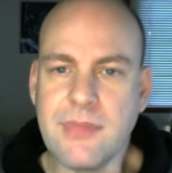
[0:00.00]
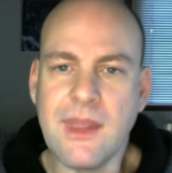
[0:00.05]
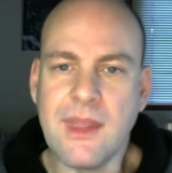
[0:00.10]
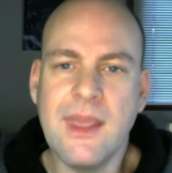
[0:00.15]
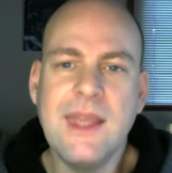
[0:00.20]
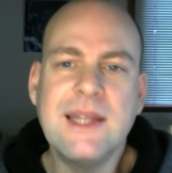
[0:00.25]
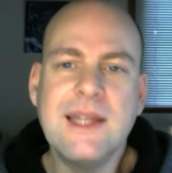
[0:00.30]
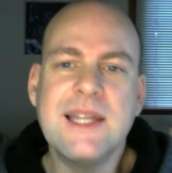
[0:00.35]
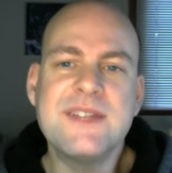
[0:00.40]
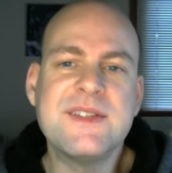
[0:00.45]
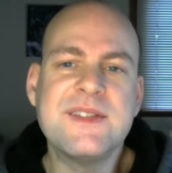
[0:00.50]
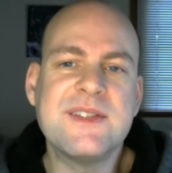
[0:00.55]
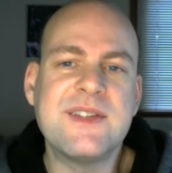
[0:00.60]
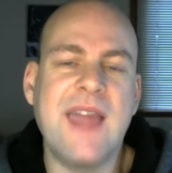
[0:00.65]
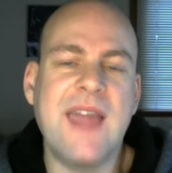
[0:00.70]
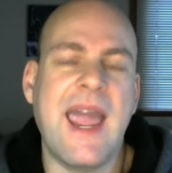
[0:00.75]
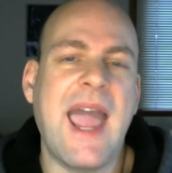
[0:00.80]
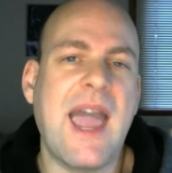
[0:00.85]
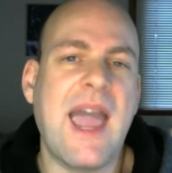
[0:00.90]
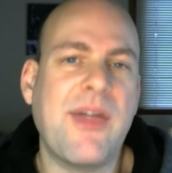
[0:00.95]
He listens
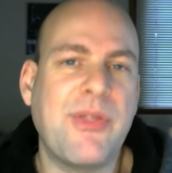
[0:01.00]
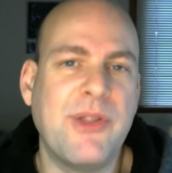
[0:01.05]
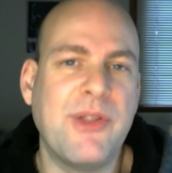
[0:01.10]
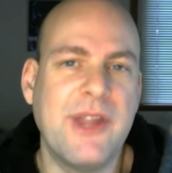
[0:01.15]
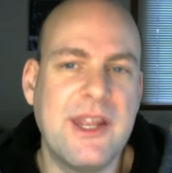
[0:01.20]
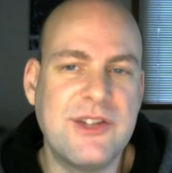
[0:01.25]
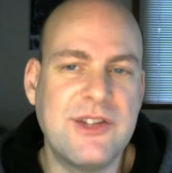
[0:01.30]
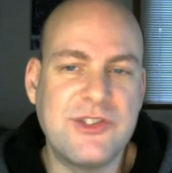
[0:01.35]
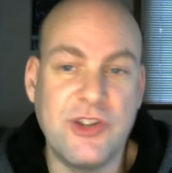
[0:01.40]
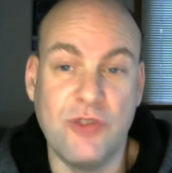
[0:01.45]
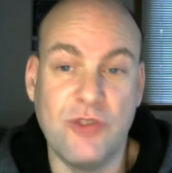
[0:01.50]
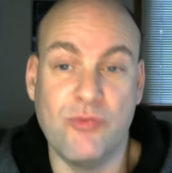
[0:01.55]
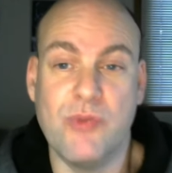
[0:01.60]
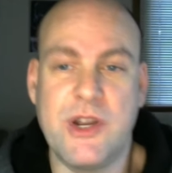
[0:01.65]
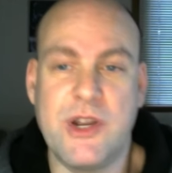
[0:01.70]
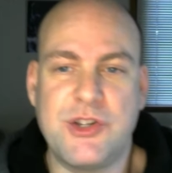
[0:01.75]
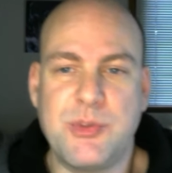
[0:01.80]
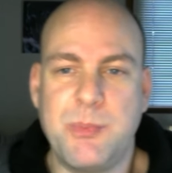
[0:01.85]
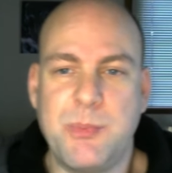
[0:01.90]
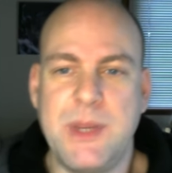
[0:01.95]
to athletes and
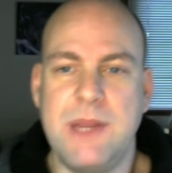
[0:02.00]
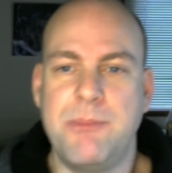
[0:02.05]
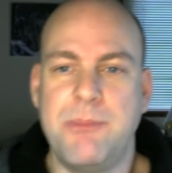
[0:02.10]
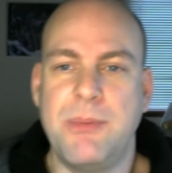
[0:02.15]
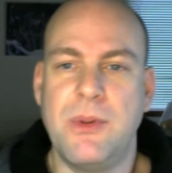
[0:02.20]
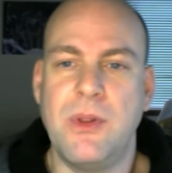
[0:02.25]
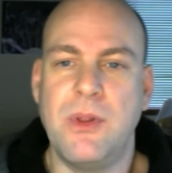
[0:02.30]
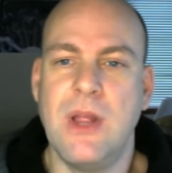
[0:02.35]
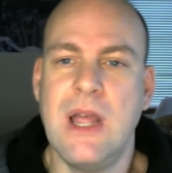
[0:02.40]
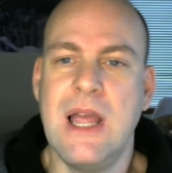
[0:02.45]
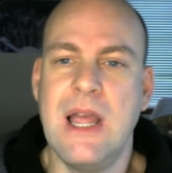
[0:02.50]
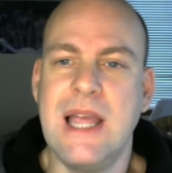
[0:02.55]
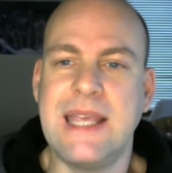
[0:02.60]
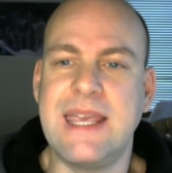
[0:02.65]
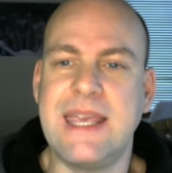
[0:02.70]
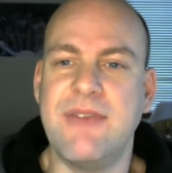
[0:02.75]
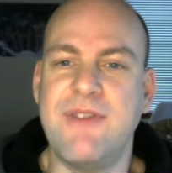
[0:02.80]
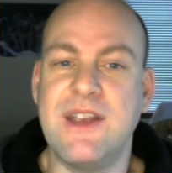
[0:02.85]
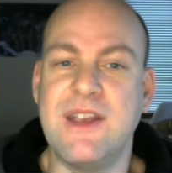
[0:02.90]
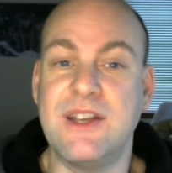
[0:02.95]
rich people
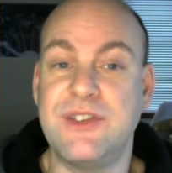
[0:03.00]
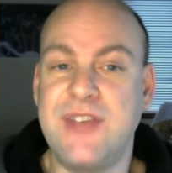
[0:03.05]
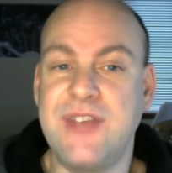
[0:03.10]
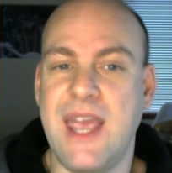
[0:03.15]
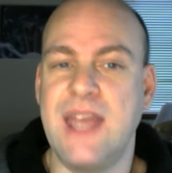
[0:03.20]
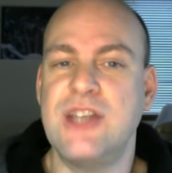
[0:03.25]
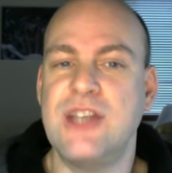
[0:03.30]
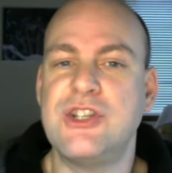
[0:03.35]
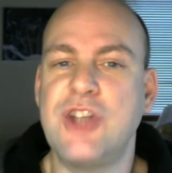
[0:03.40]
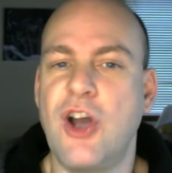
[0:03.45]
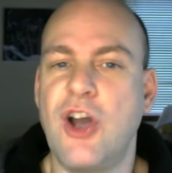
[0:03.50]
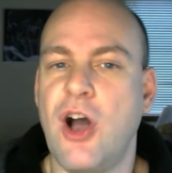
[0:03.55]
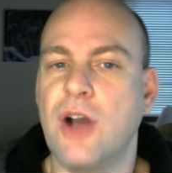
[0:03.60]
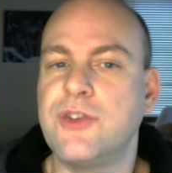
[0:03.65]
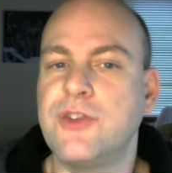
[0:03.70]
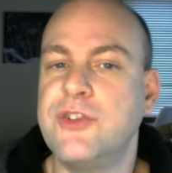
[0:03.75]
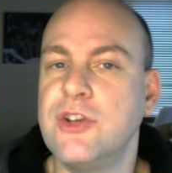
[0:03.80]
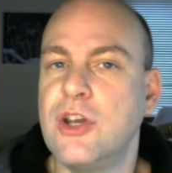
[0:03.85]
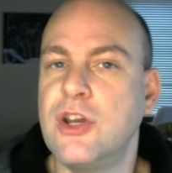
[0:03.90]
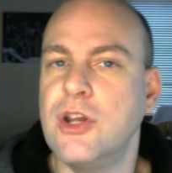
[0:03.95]
giving TED
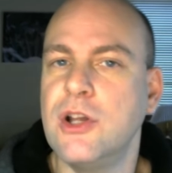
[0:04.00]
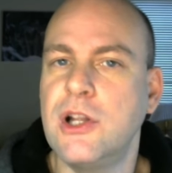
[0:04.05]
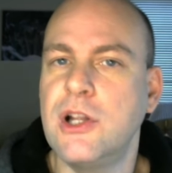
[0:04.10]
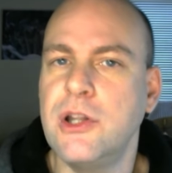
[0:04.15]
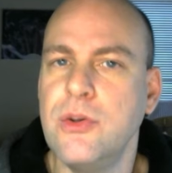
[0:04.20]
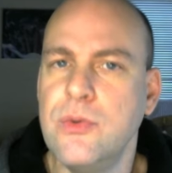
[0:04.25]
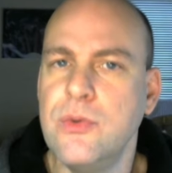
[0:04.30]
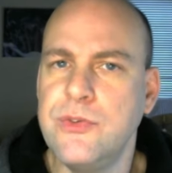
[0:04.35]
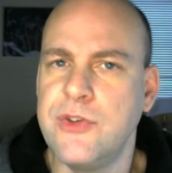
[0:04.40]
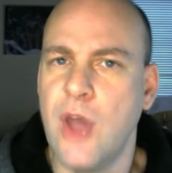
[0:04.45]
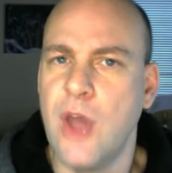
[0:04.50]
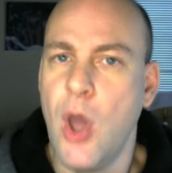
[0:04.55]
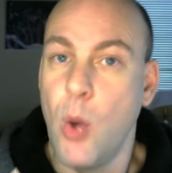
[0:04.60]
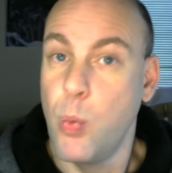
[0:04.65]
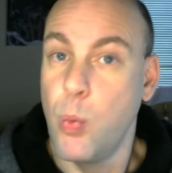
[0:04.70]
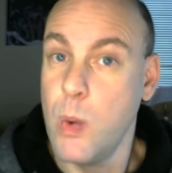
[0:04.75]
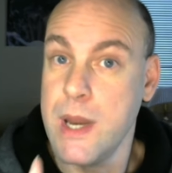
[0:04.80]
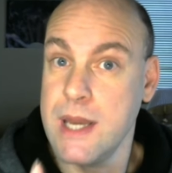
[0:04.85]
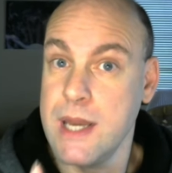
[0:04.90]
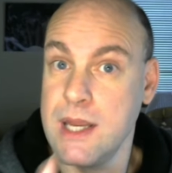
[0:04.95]
Talks and concludes
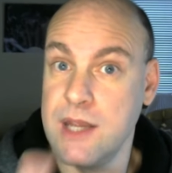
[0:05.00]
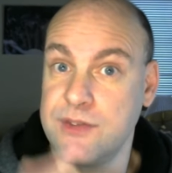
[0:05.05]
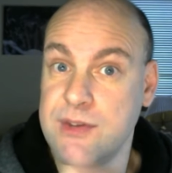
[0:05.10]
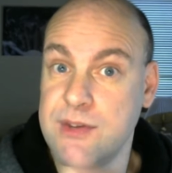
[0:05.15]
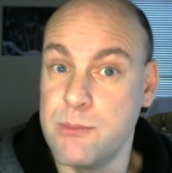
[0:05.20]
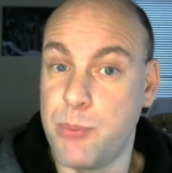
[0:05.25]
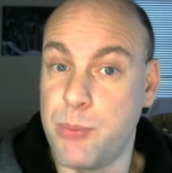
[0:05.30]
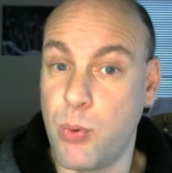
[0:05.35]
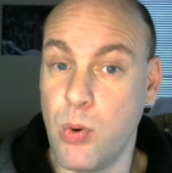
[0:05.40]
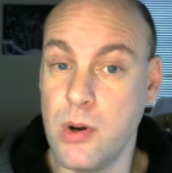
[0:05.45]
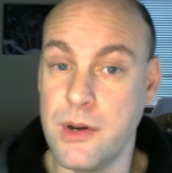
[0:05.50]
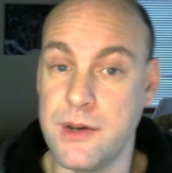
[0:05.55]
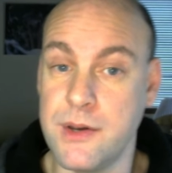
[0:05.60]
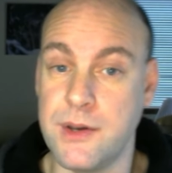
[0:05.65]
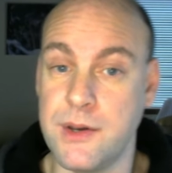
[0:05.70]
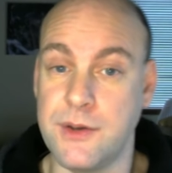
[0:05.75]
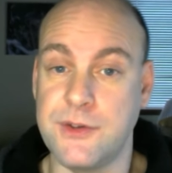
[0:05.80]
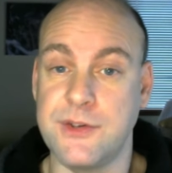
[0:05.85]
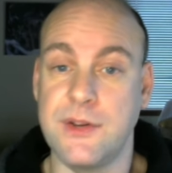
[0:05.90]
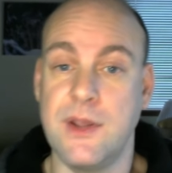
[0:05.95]
winning is
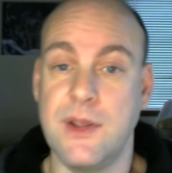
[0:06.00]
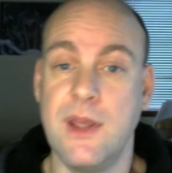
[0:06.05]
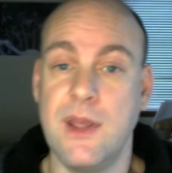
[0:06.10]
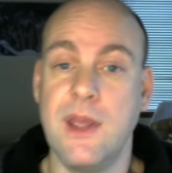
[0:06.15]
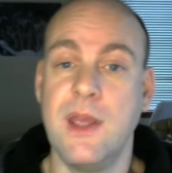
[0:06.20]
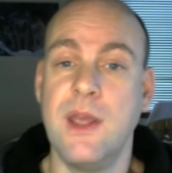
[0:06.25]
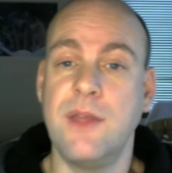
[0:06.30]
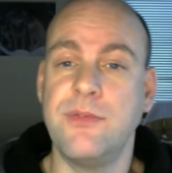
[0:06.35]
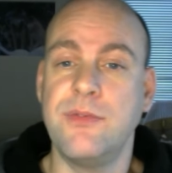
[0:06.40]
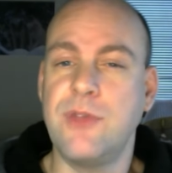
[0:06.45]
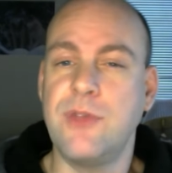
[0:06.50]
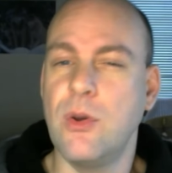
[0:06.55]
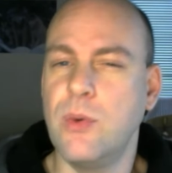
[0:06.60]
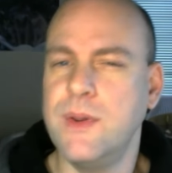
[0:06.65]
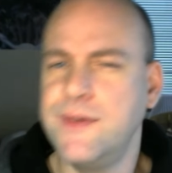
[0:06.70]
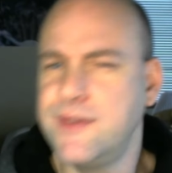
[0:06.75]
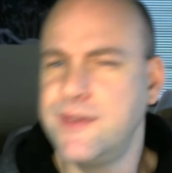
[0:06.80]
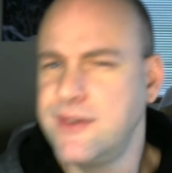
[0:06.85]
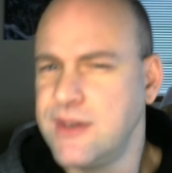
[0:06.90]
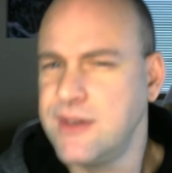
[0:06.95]
important, though
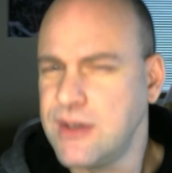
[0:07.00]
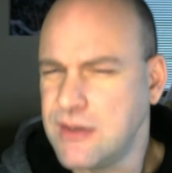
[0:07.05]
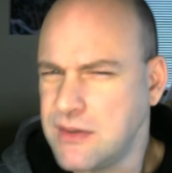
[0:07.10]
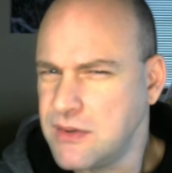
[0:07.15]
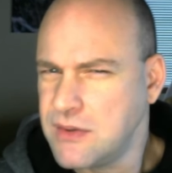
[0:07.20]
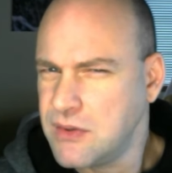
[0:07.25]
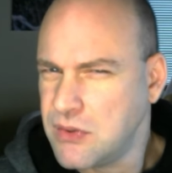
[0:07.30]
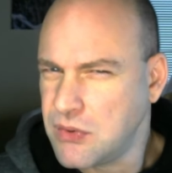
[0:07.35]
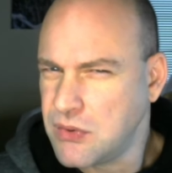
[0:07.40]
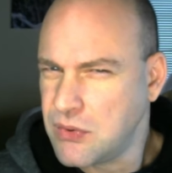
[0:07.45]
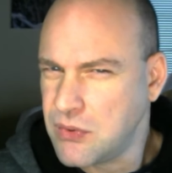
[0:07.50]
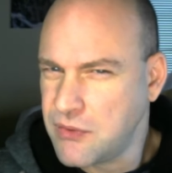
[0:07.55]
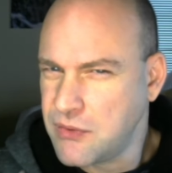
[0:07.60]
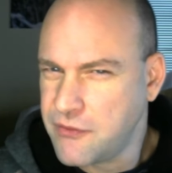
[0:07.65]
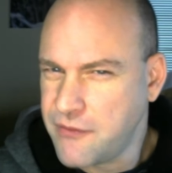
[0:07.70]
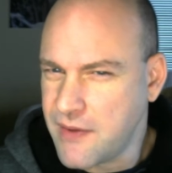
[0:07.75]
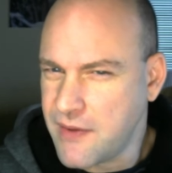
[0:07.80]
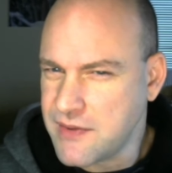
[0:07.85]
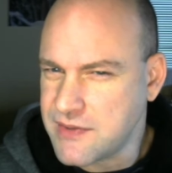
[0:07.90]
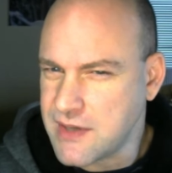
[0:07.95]
he's still
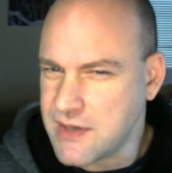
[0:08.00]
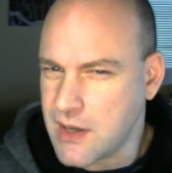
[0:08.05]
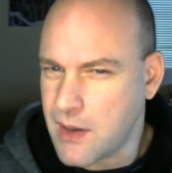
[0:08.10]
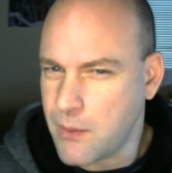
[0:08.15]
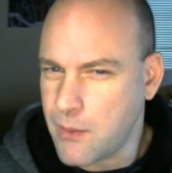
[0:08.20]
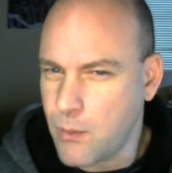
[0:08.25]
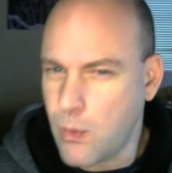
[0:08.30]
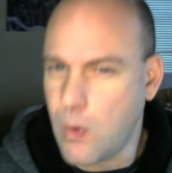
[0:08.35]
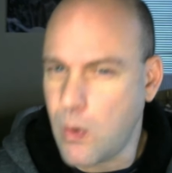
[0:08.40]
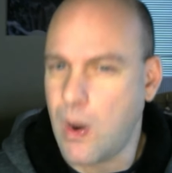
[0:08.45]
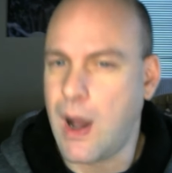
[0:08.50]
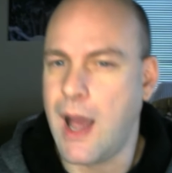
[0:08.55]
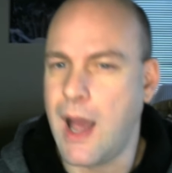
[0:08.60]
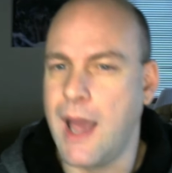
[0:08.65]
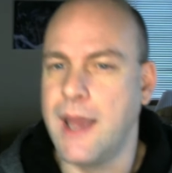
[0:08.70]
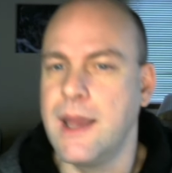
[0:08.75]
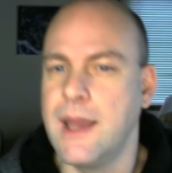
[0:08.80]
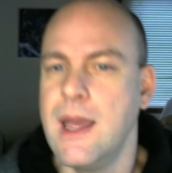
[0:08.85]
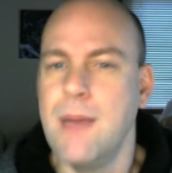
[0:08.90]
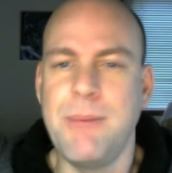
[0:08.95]
fuzzy on
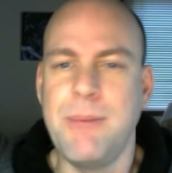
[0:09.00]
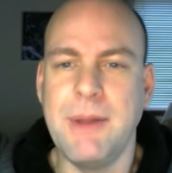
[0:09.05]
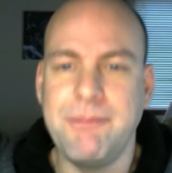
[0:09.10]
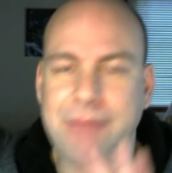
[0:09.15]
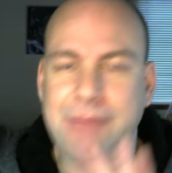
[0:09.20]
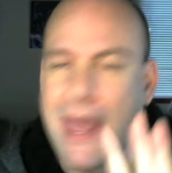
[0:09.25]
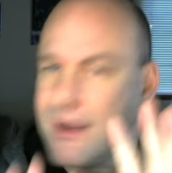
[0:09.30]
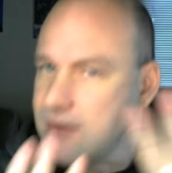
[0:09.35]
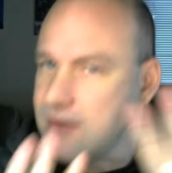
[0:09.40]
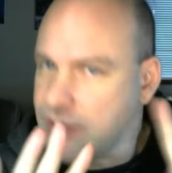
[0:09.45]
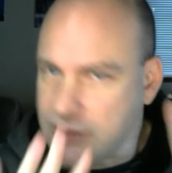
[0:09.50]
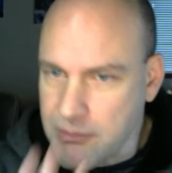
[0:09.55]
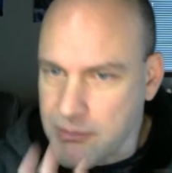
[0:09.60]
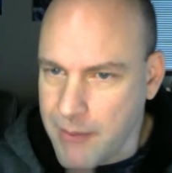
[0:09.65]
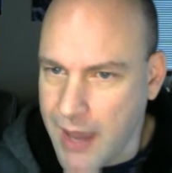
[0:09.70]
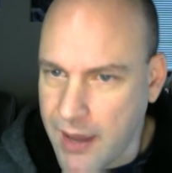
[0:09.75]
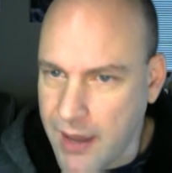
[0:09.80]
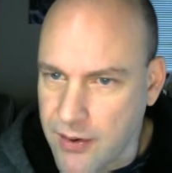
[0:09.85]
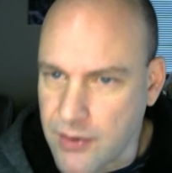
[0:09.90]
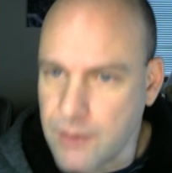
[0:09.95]
why. But that doesn't
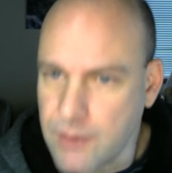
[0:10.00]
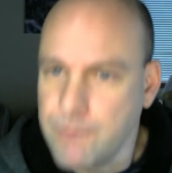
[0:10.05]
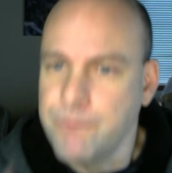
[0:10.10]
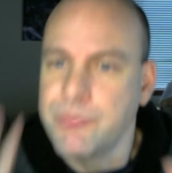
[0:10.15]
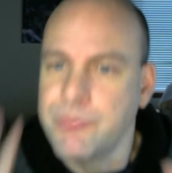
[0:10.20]
matter.